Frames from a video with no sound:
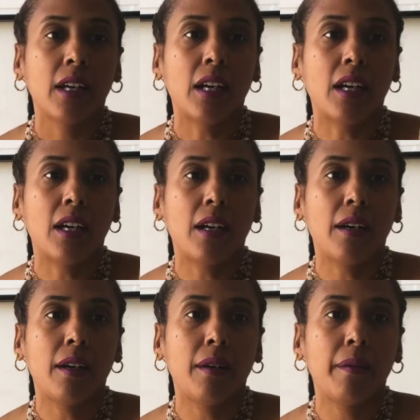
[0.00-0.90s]

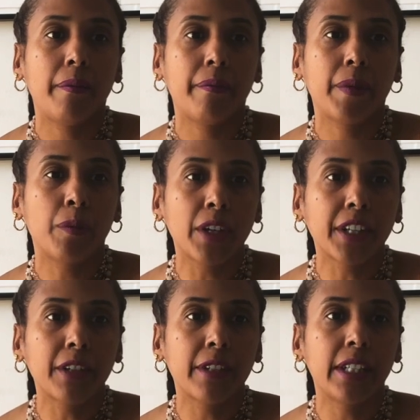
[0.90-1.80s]
um,
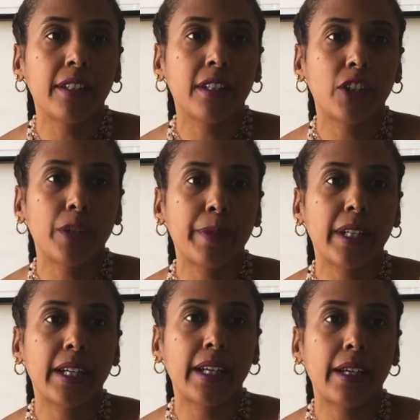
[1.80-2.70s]
Mercury is in
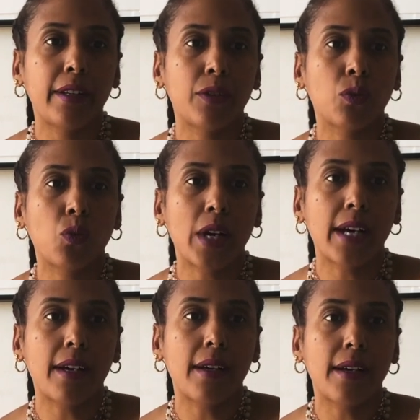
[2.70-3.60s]
Gemini as
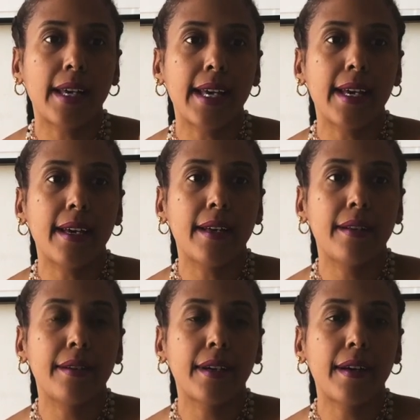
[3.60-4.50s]
well.
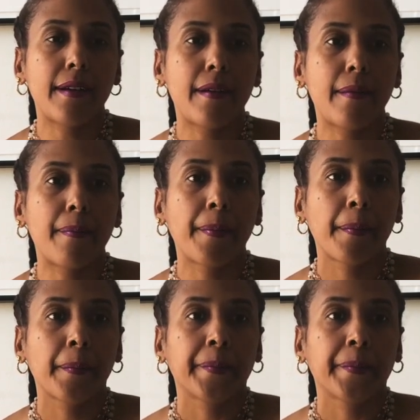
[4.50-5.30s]
And um,